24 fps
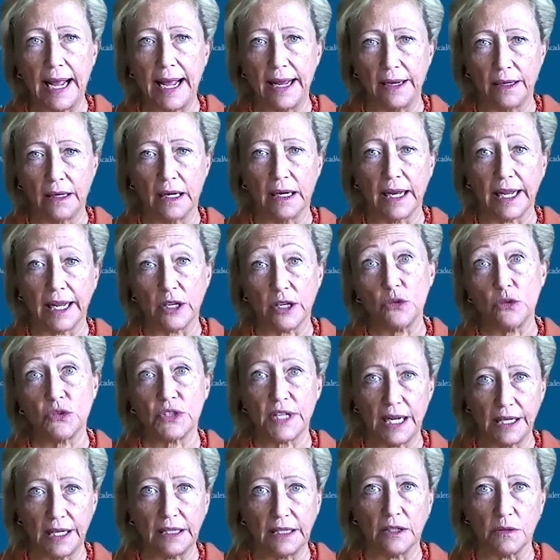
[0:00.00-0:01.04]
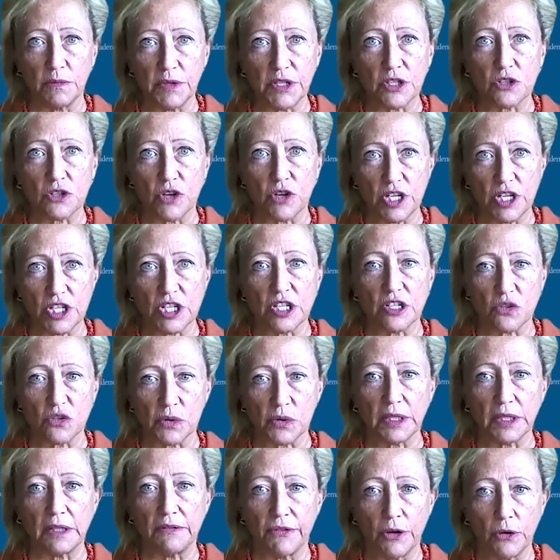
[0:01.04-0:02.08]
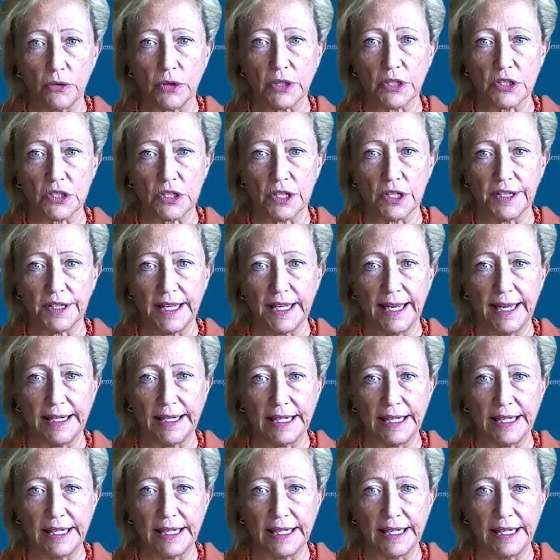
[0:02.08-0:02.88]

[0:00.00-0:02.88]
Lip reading: And like you said, the administration is really focused on that.